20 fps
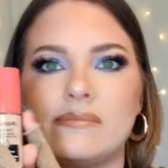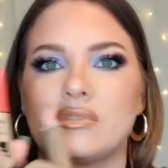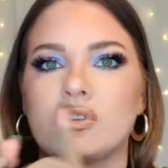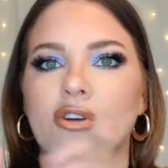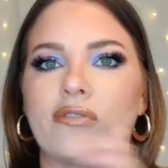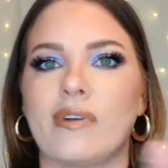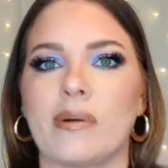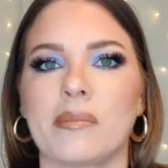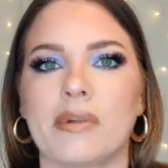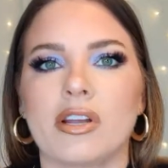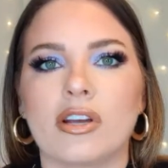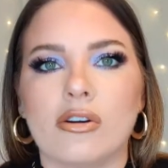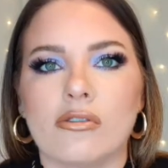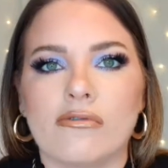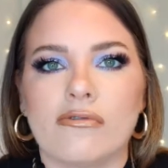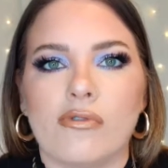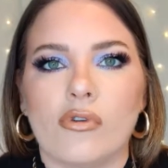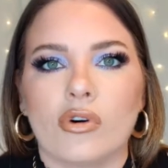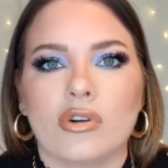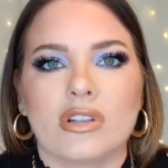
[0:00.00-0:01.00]
So if I'm going to go
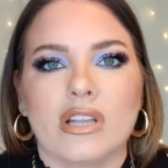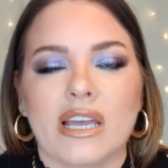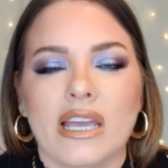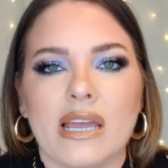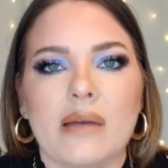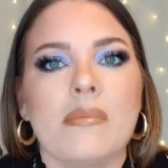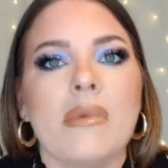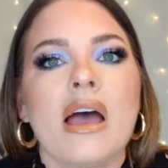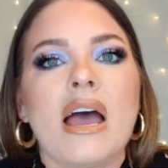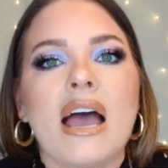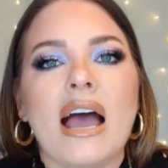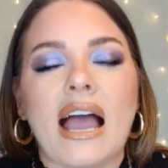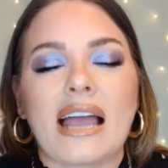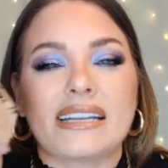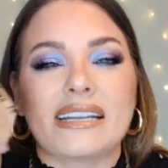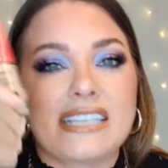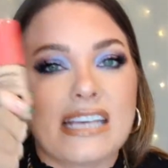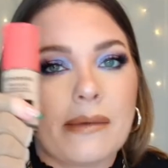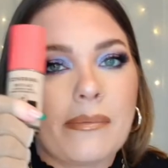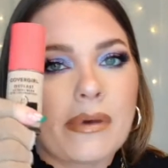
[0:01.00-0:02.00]
full glam, I
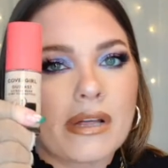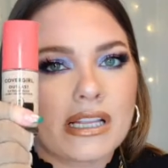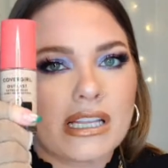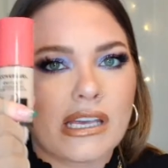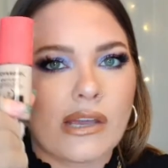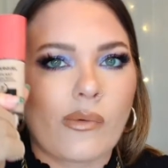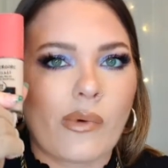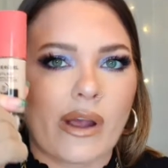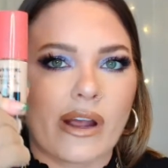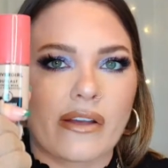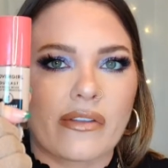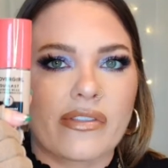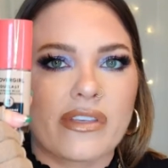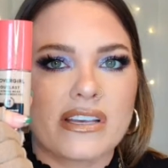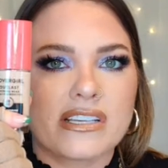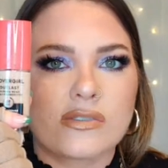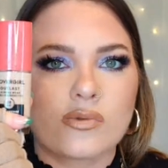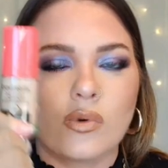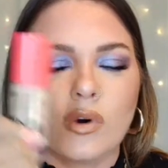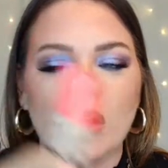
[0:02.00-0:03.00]
typically wear
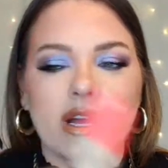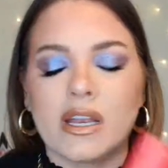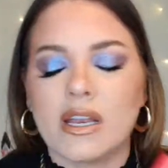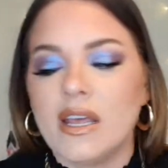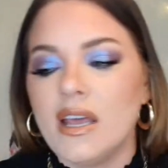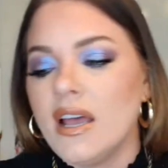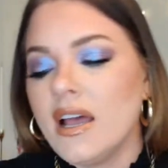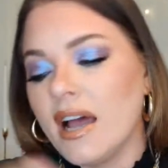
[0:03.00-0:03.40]
this one.